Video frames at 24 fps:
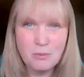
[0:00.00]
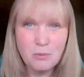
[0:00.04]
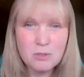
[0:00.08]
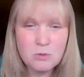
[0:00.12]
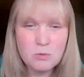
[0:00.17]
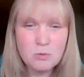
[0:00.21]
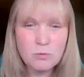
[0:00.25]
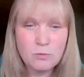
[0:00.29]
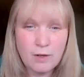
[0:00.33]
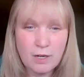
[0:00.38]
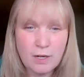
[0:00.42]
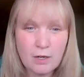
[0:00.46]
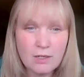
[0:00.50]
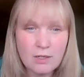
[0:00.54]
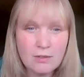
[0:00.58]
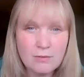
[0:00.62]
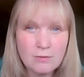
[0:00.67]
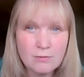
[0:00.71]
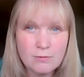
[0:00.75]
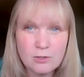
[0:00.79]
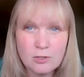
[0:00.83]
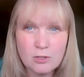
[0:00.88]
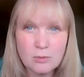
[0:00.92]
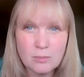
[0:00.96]
It was
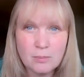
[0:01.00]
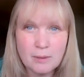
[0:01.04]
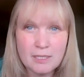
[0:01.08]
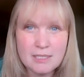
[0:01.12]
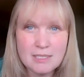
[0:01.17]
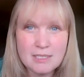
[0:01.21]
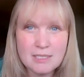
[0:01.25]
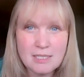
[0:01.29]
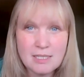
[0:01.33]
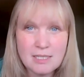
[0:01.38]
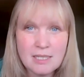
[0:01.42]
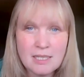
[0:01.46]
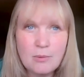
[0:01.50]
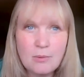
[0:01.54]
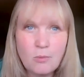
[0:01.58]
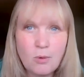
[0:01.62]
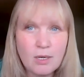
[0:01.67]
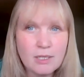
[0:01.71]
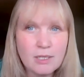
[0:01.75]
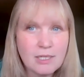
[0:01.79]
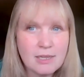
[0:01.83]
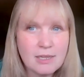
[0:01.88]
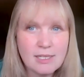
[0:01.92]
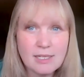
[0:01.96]
very full, but he
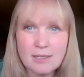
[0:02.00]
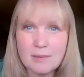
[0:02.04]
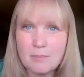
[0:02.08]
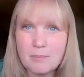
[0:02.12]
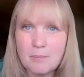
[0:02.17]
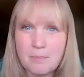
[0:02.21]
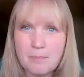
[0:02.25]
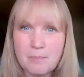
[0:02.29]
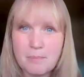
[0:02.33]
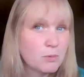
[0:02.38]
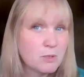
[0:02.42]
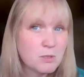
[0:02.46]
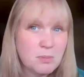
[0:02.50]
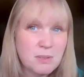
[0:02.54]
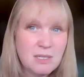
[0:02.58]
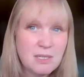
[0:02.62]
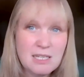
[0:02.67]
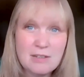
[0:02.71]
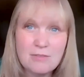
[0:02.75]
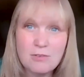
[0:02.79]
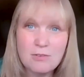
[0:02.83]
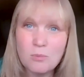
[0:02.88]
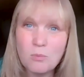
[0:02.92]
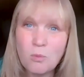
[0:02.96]
wanted the room to
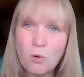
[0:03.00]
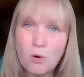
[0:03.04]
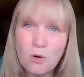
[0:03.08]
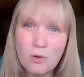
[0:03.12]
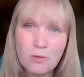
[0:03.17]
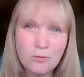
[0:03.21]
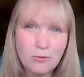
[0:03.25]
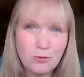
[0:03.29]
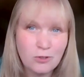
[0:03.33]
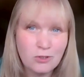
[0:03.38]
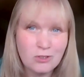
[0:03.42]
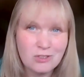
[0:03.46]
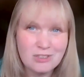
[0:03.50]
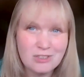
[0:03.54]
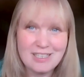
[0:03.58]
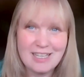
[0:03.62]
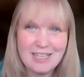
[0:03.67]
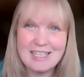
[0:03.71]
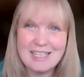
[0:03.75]
be even more full.